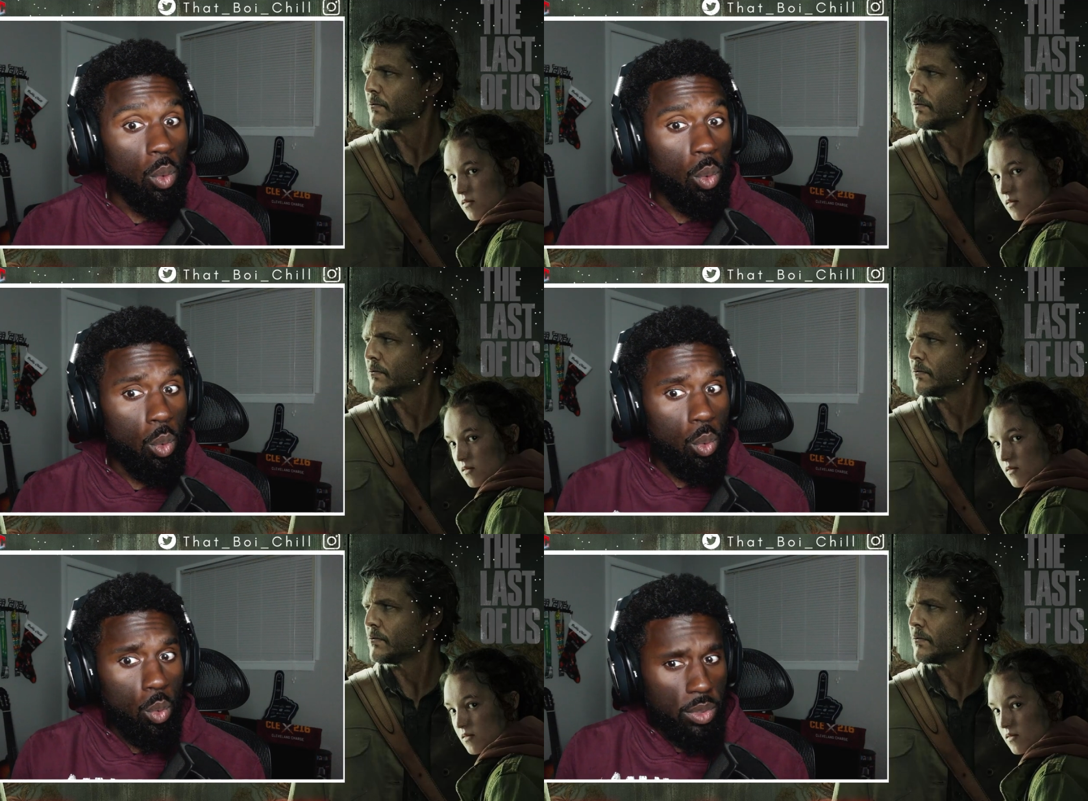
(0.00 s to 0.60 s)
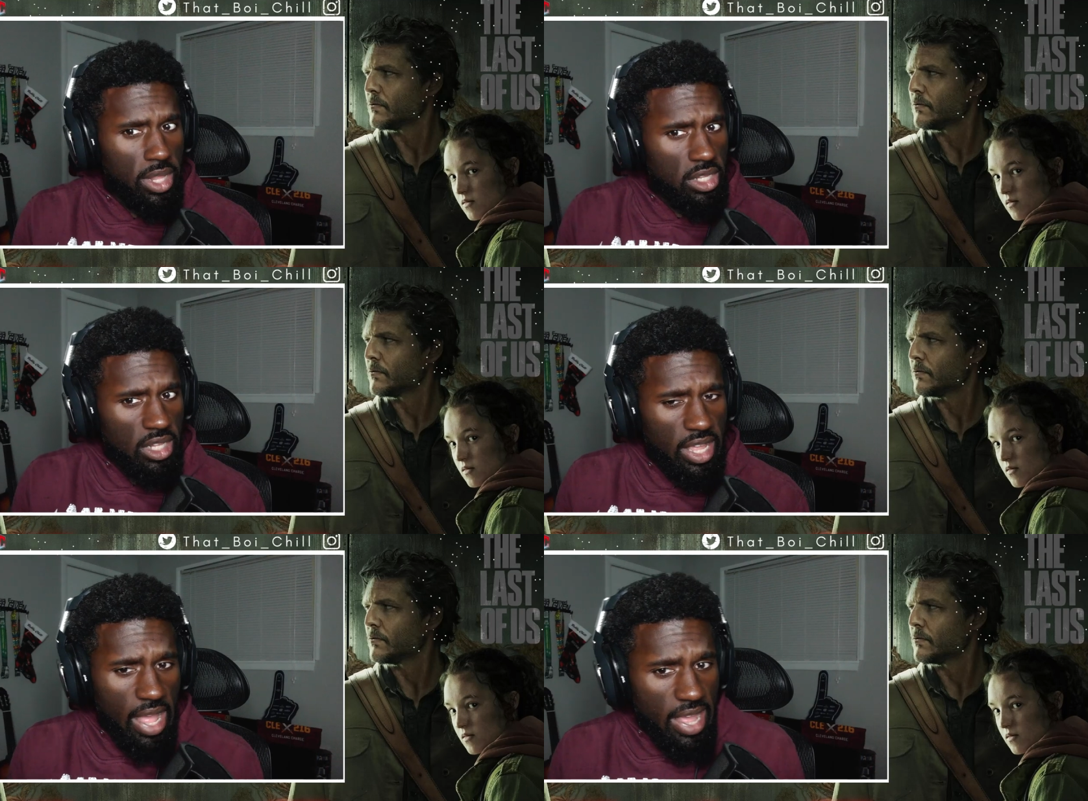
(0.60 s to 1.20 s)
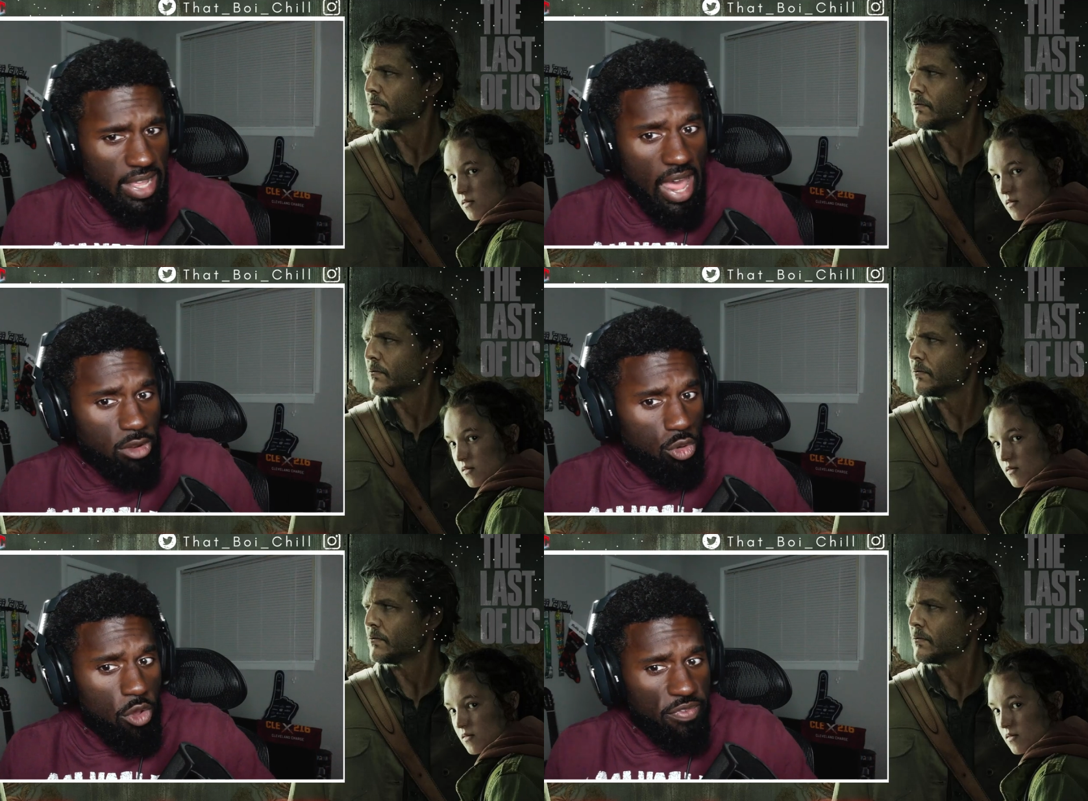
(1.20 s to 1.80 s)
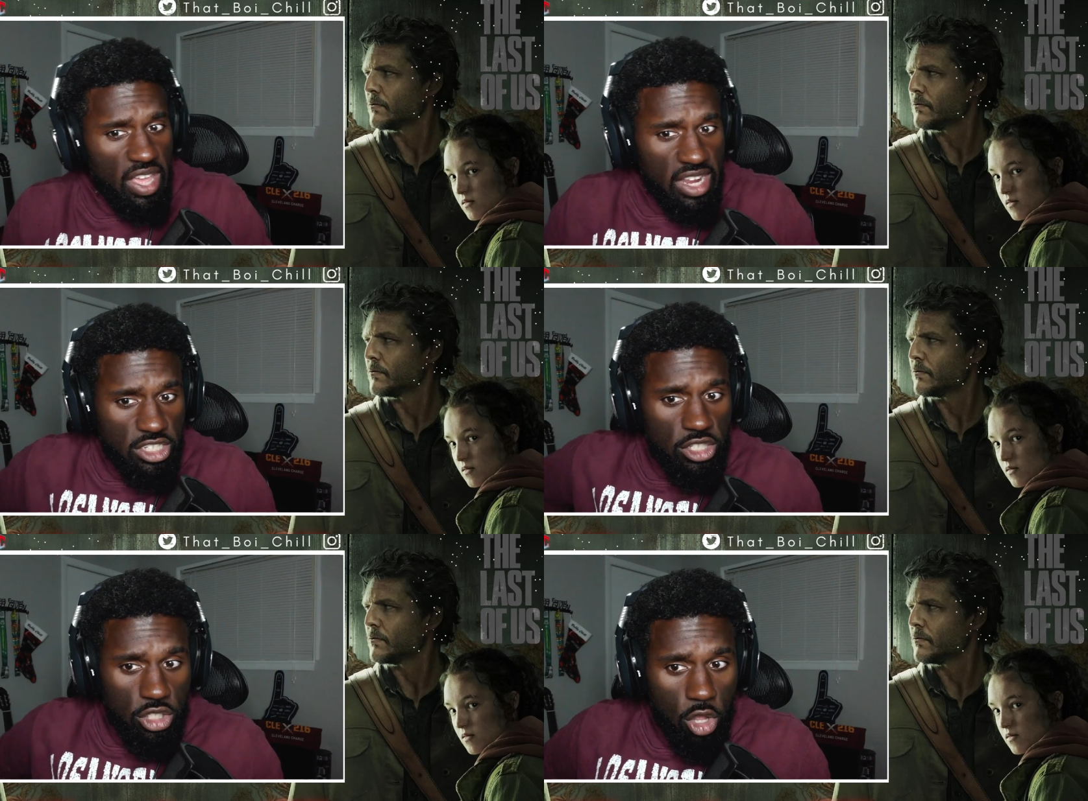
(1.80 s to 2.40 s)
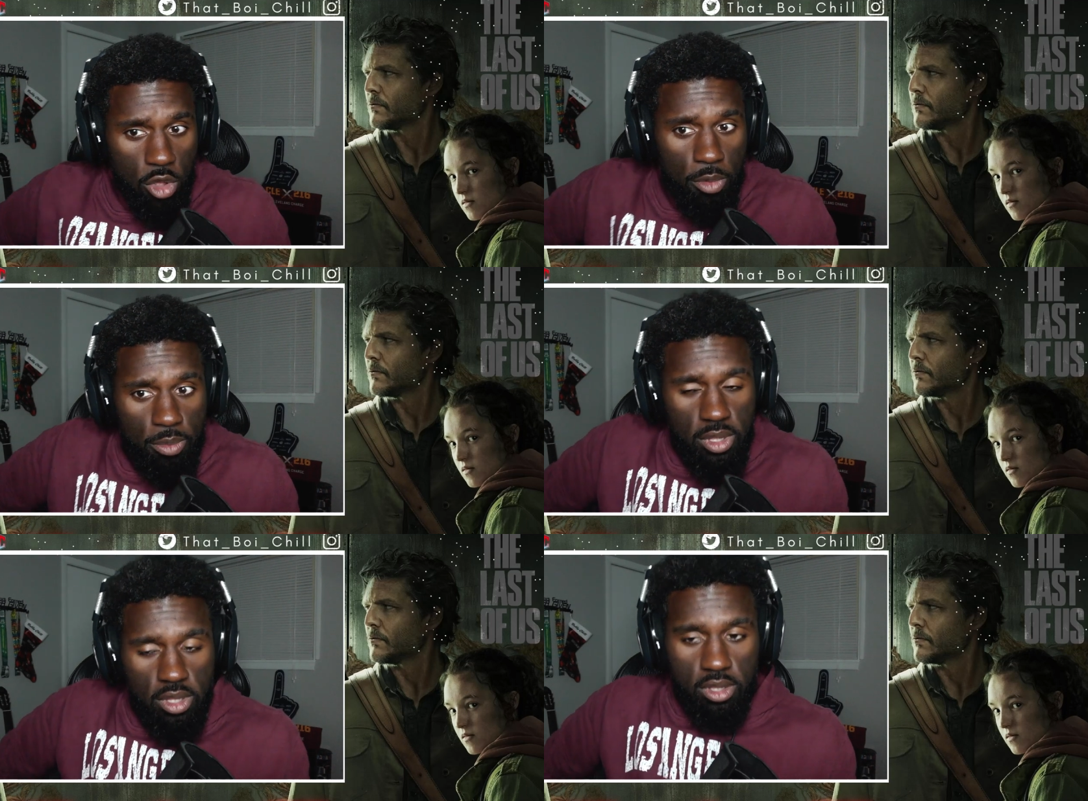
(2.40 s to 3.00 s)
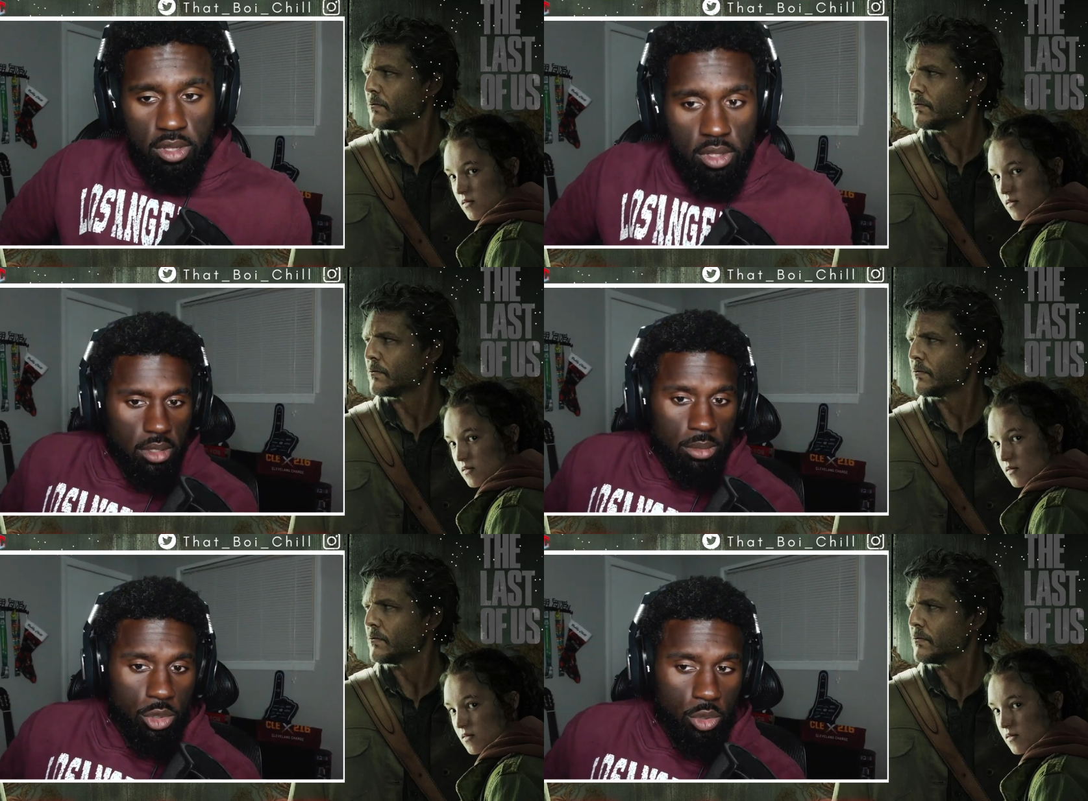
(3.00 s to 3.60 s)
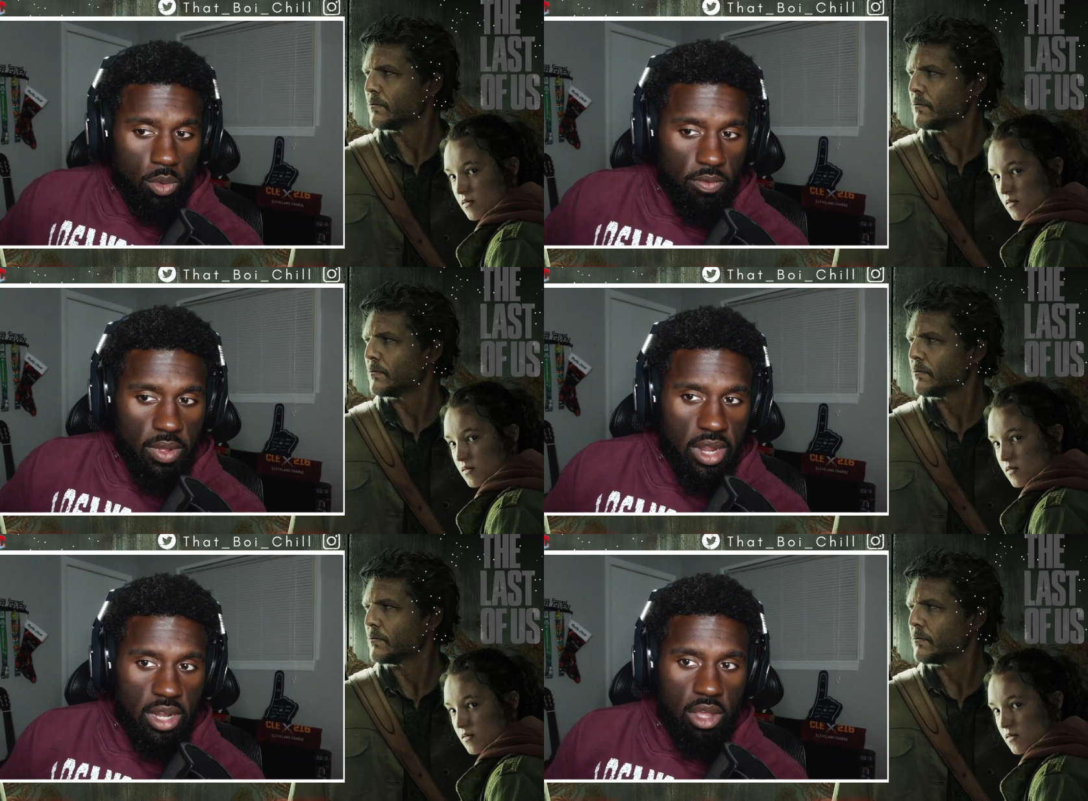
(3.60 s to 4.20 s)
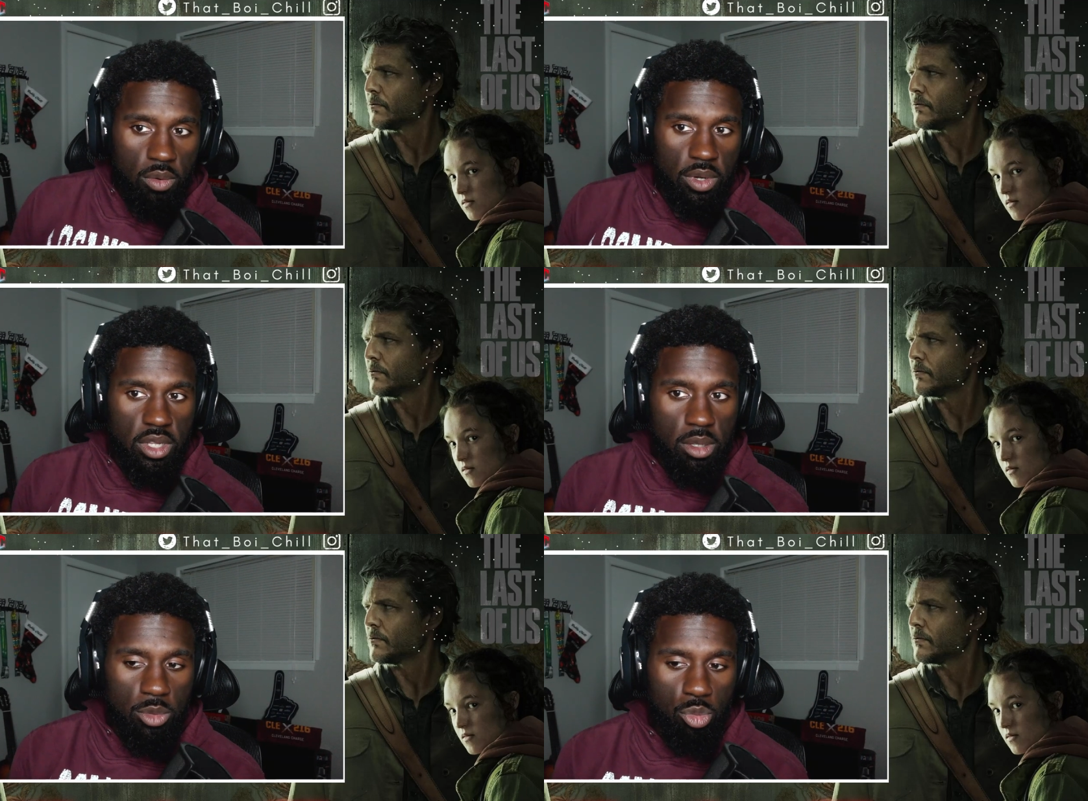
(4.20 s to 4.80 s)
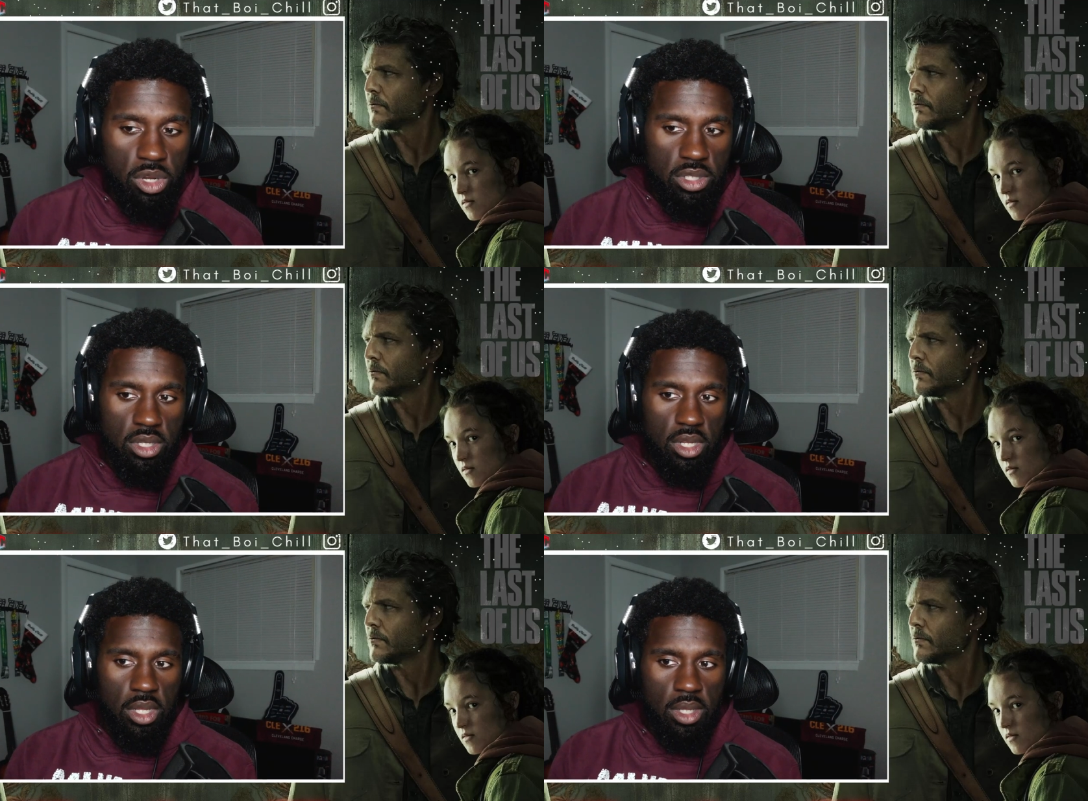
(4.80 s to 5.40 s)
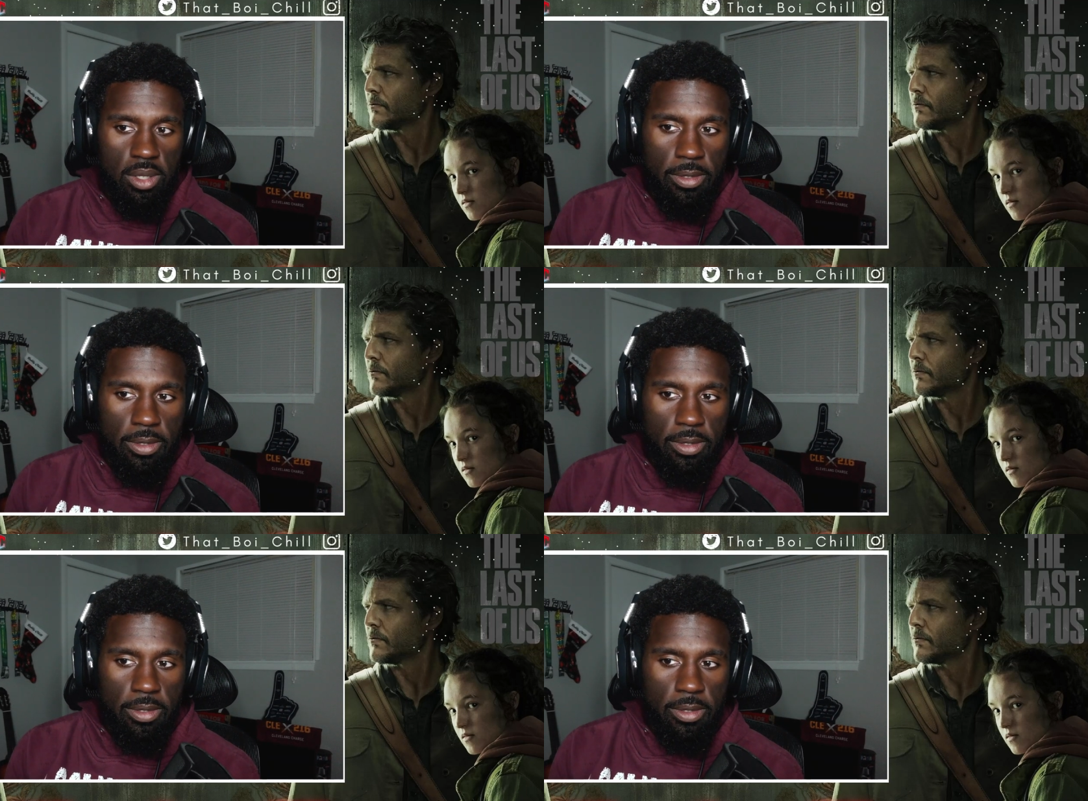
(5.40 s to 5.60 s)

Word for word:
Speaker 1: Ooh, that looked like I, I don't know if he actually saw him, but sure we'll find out when it comes present day.